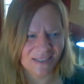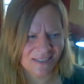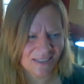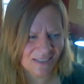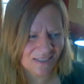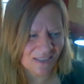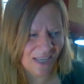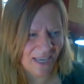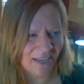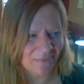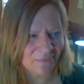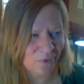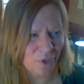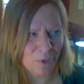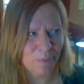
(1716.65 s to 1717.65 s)
This is like
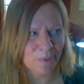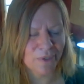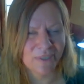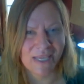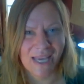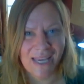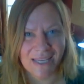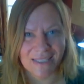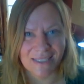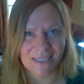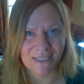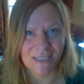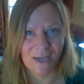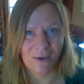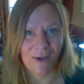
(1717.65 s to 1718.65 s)

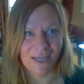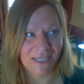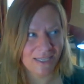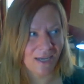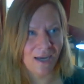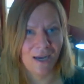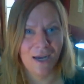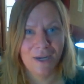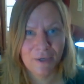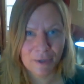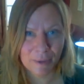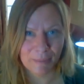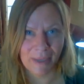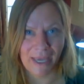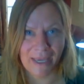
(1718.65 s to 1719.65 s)
2%, you know, I need
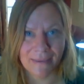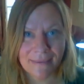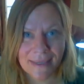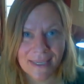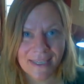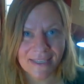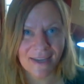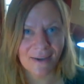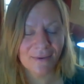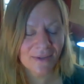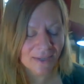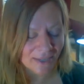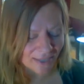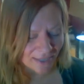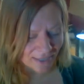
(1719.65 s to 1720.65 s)
100, baby, you know.